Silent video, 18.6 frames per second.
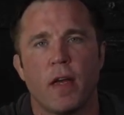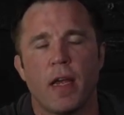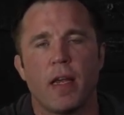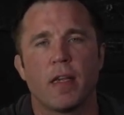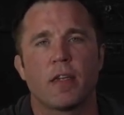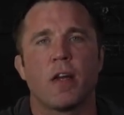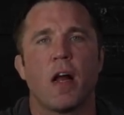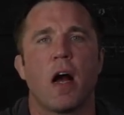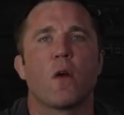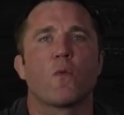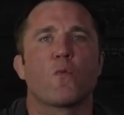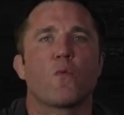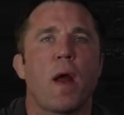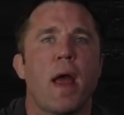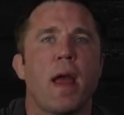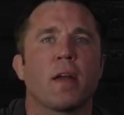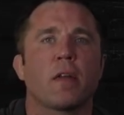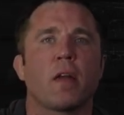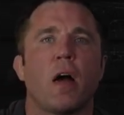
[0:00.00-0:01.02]
is not
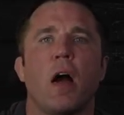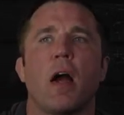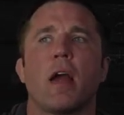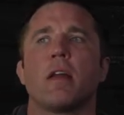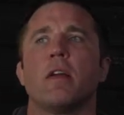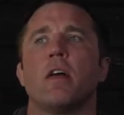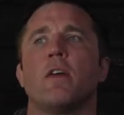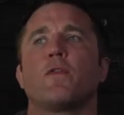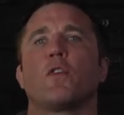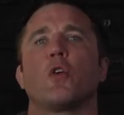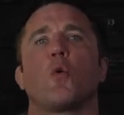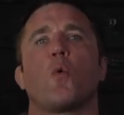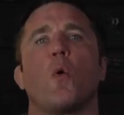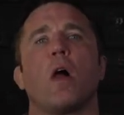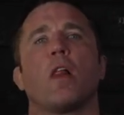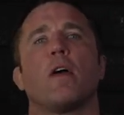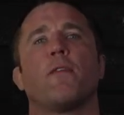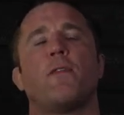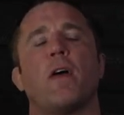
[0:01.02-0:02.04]
ranked high enough to
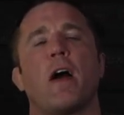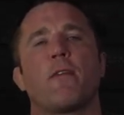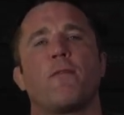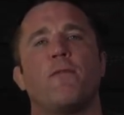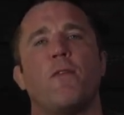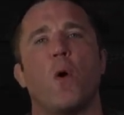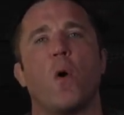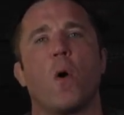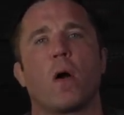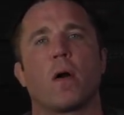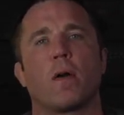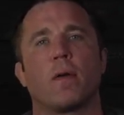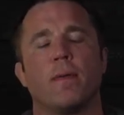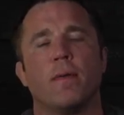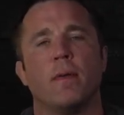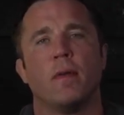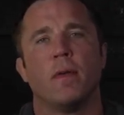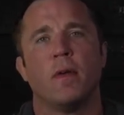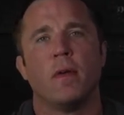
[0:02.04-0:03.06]
qualify for.
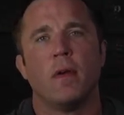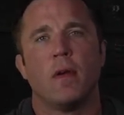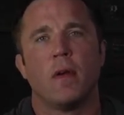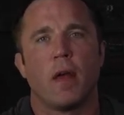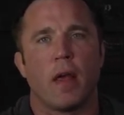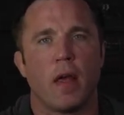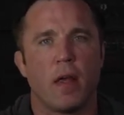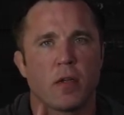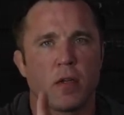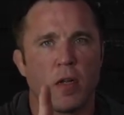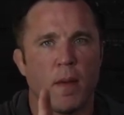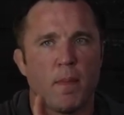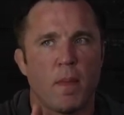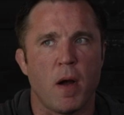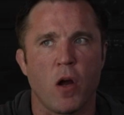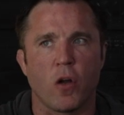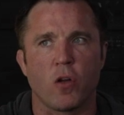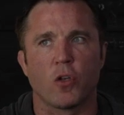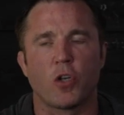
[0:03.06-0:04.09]
Islam
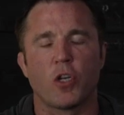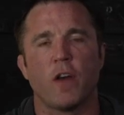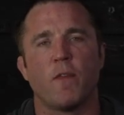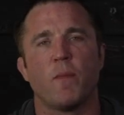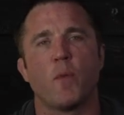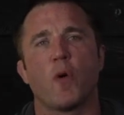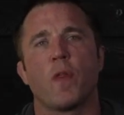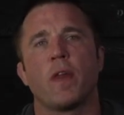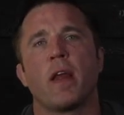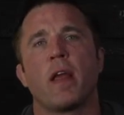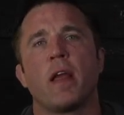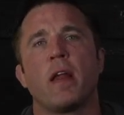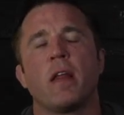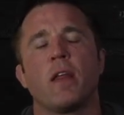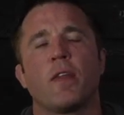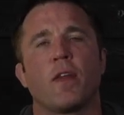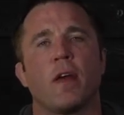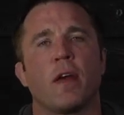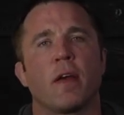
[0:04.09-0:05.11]
Makhachev, more than
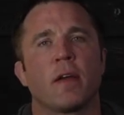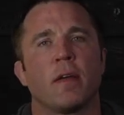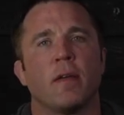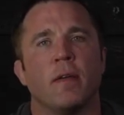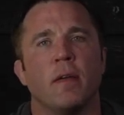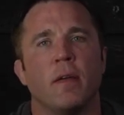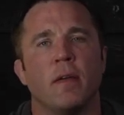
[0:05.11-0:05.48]
anything,